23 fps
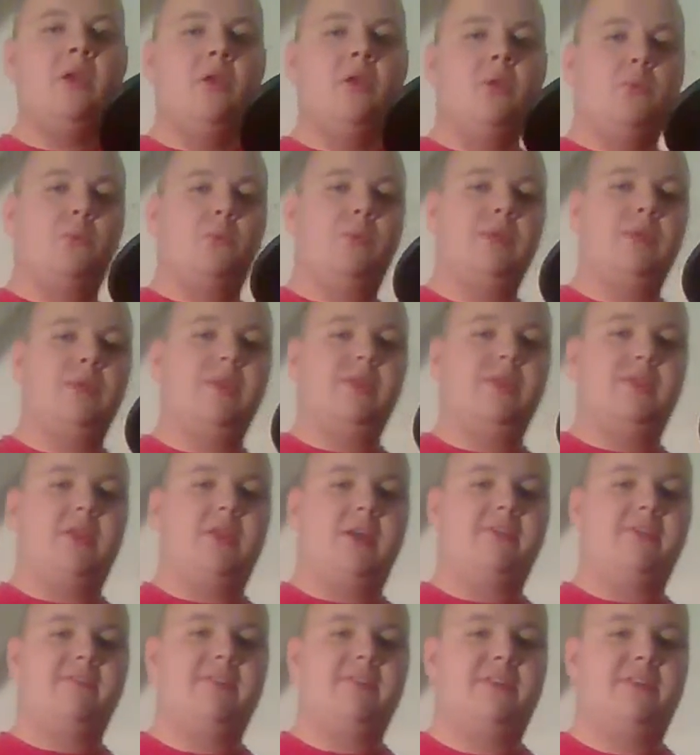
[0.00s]
Really
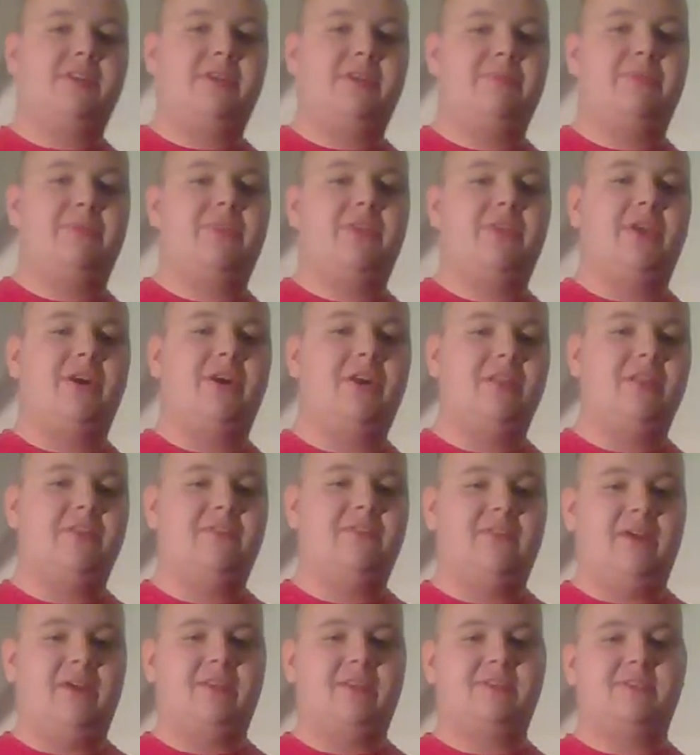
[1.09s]
loved Timothy
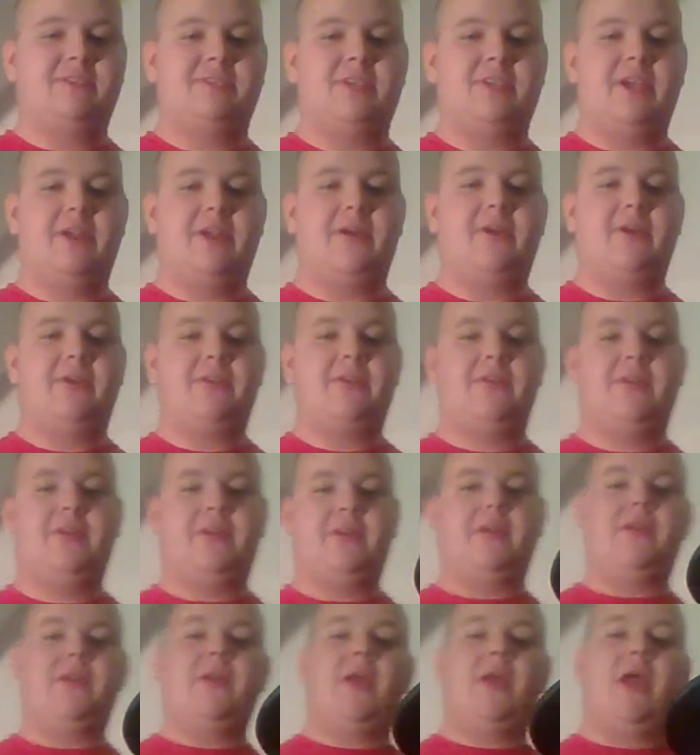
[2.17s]
Oliphant's
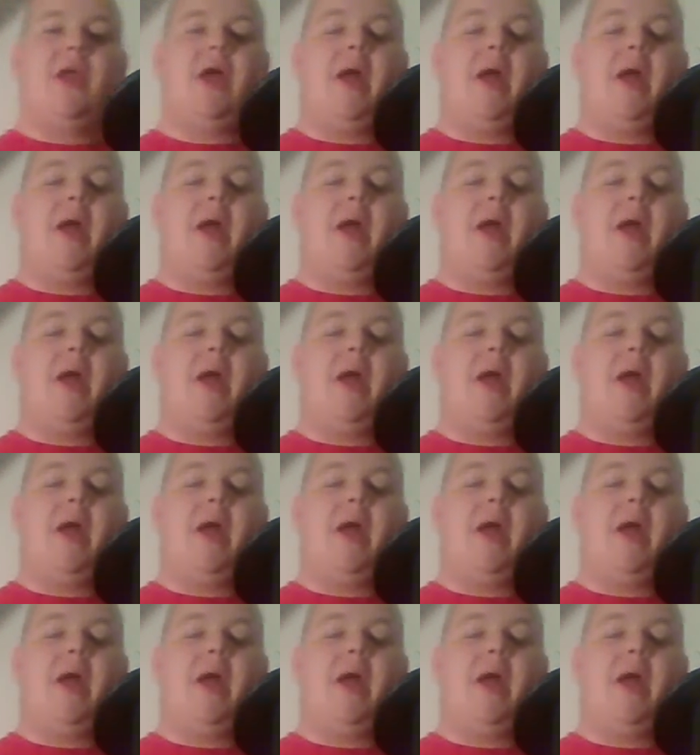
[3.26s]
character.